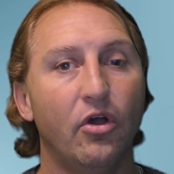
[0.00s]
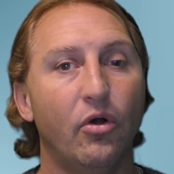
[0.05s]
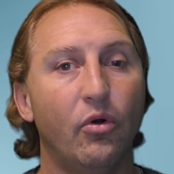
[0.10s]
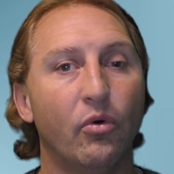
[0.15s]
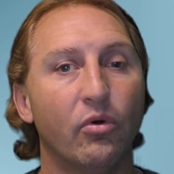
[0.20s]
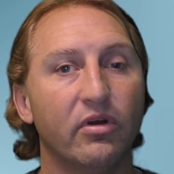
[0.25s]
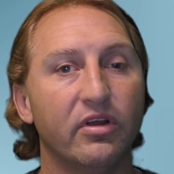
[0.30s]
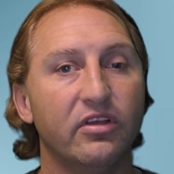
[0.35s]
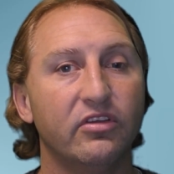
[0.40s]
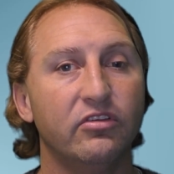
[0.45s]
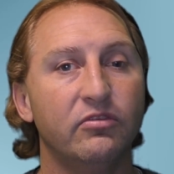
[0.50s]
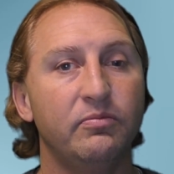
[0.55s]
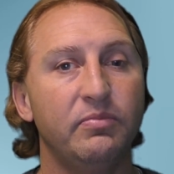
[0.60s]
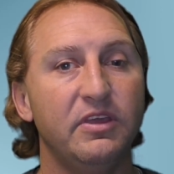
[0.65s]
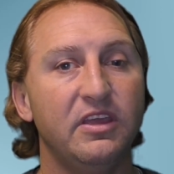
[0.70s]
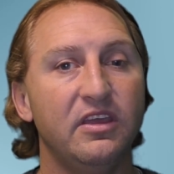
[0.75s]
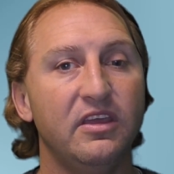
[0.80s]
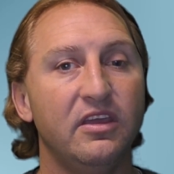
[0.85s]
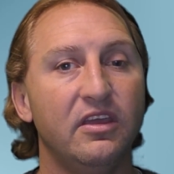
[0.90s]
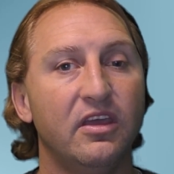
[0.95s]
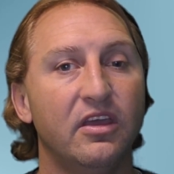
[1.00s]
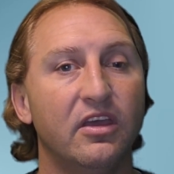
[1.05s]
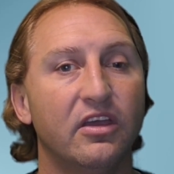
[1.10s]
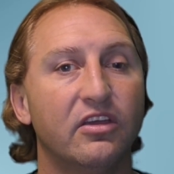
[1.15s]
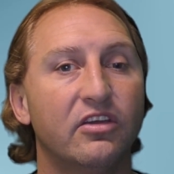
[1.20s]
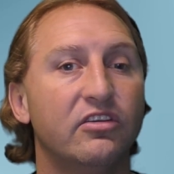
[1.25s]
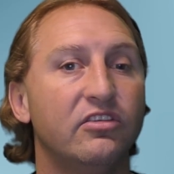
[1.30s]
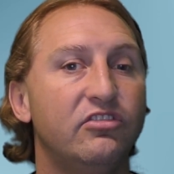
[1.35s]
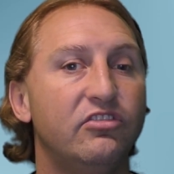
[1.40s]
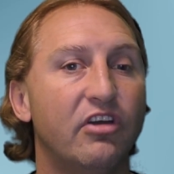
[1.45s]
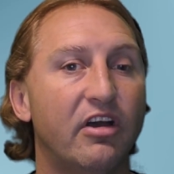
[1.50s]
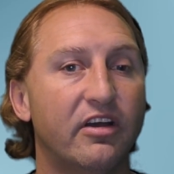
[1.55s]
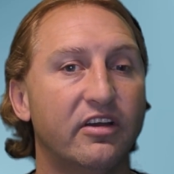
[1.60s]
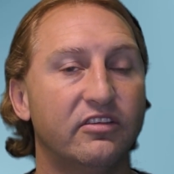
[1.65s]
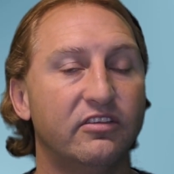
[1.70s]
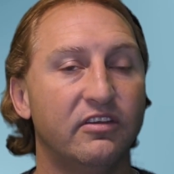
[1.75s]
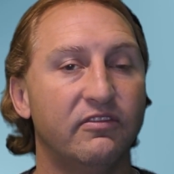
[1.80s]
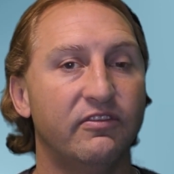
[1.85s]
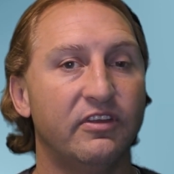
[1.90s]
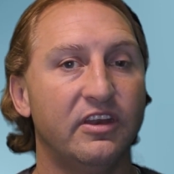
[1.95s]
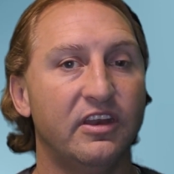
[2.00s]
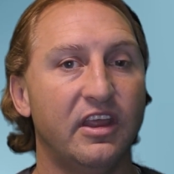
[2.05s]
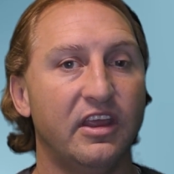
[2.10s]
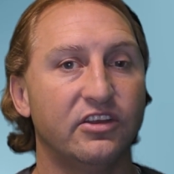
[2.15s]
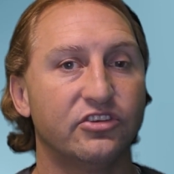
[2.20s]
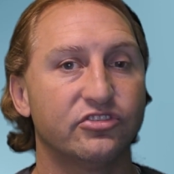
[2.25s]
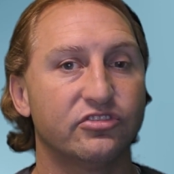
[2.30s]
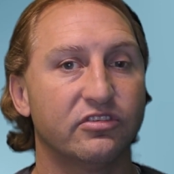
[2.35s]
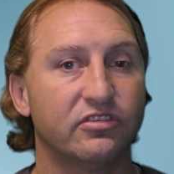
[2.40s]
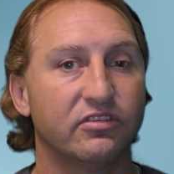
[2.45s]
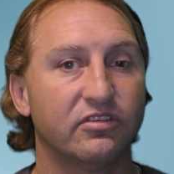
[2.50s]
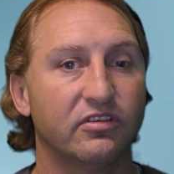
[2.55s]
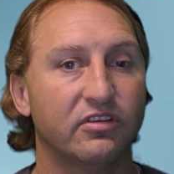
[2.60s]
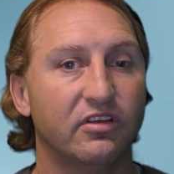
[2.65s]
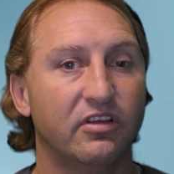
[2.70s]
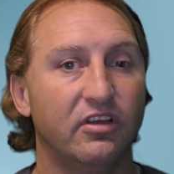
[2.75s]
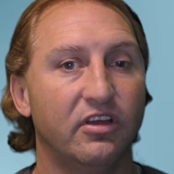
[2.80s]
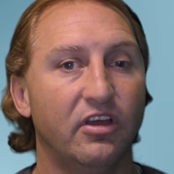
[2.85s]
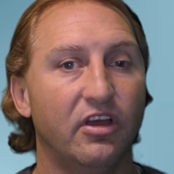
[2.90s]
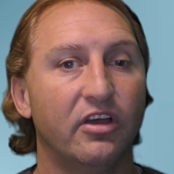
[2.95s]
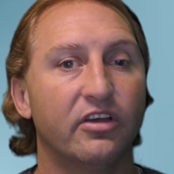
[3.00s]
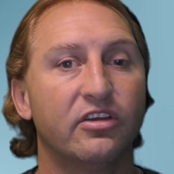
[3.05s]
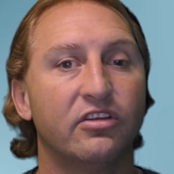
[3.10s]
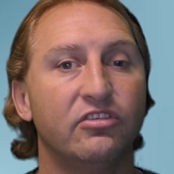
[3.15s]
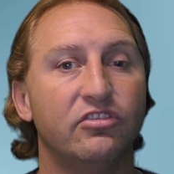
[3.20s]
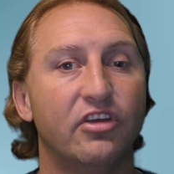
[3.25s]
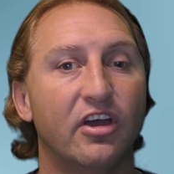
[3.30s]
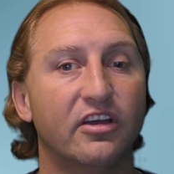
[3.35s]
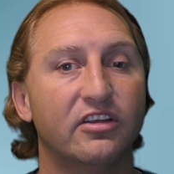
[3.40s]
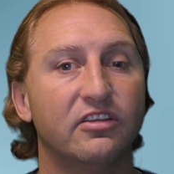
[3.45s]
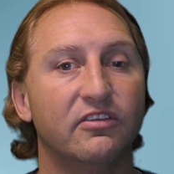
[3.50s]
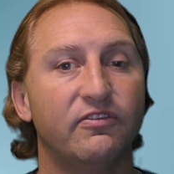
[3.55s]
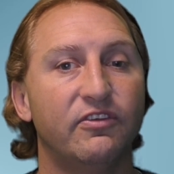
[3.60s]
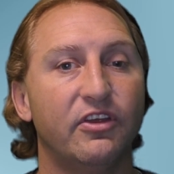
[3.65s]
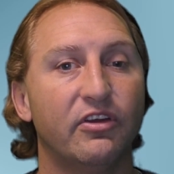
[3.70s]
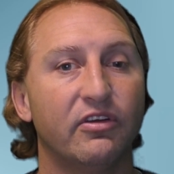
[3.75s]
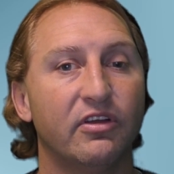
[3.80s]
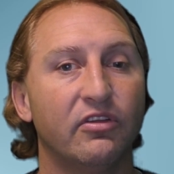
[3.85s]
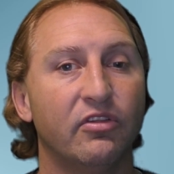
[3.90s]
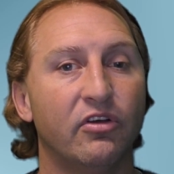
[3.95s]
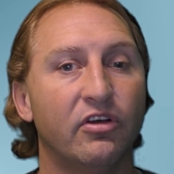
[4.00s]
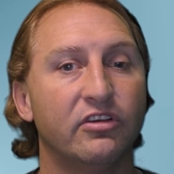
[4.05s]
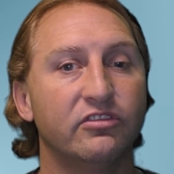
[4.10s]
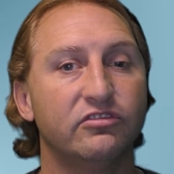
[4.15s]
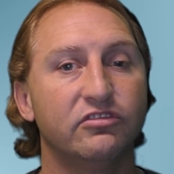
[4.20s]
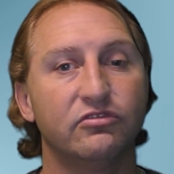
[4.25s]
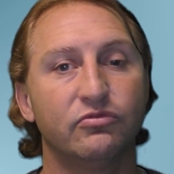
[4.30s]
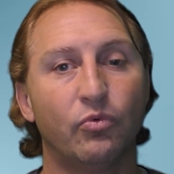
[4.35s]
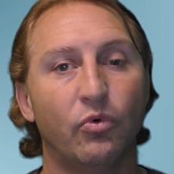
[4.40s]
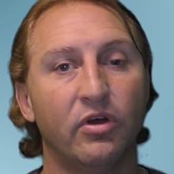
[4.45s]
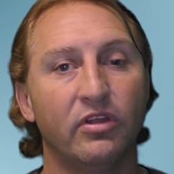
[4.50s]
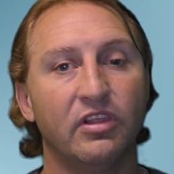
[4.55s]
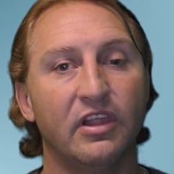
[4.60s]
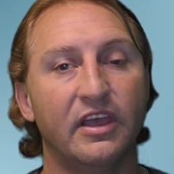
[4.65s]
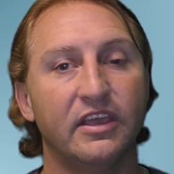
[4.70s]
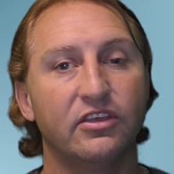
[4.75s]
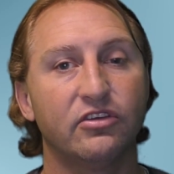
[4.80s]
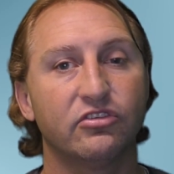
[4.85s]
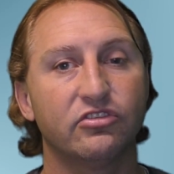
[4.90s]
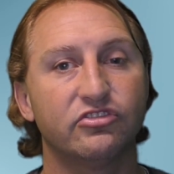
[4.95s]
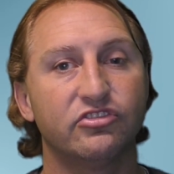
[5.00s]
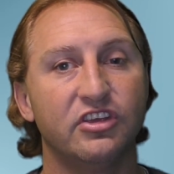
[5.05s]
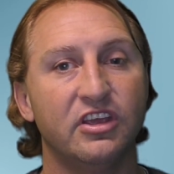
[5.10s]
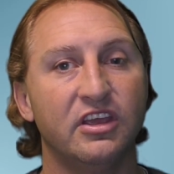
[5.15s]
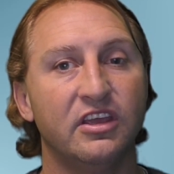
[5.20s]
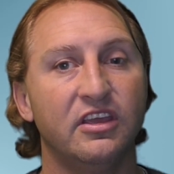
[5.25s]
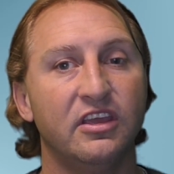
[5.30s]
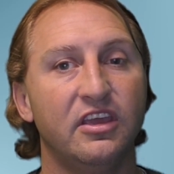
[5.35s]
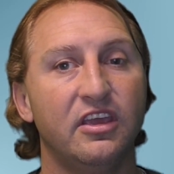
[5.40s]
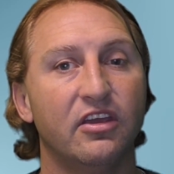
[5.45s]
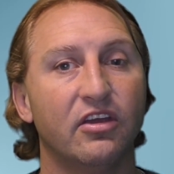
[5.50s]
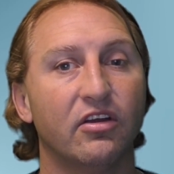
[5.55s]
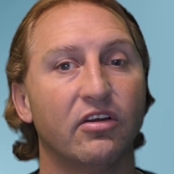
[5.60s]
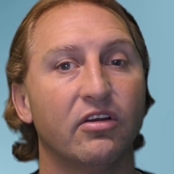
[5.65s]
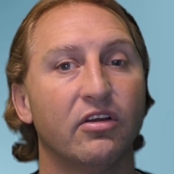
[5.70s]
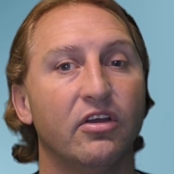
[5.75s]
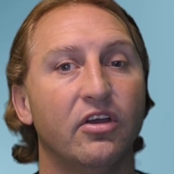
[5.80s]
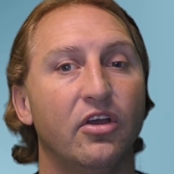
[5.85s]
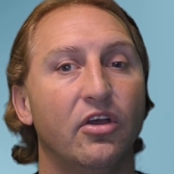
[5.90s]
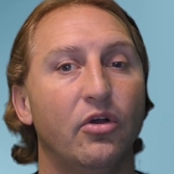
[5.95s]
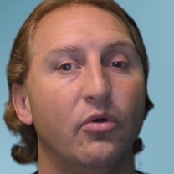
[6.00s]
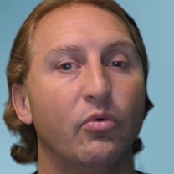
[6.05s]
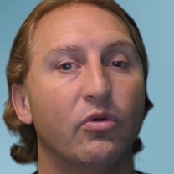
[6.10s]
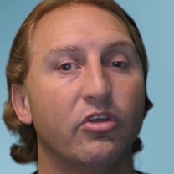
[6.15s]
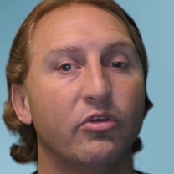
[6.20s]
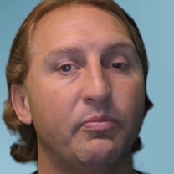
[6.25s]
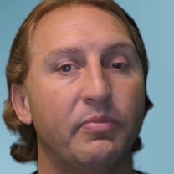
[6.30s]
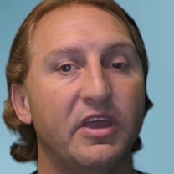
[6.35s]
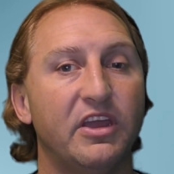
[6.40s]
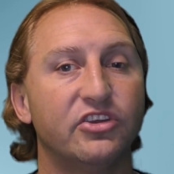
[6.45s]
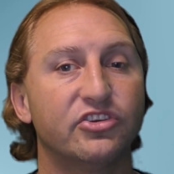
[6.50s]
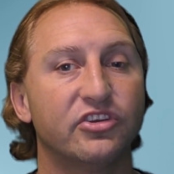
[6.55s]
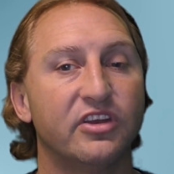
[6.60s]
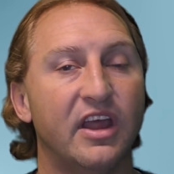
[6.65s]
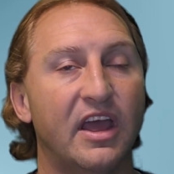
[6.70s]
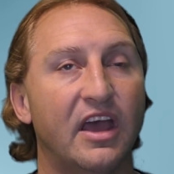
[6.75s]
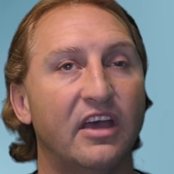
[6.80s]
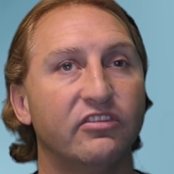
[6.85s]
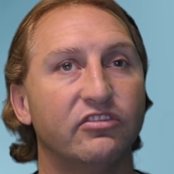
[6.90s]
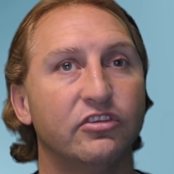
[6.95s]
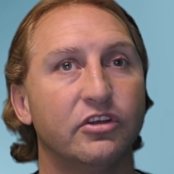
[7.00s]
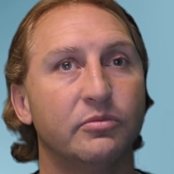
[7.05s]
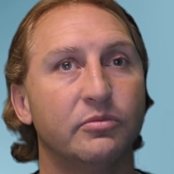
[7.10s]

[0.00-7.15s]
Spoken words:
Or it could be conductive in nature. A conductive hearing loss is one like you're seeing here, where the patient has an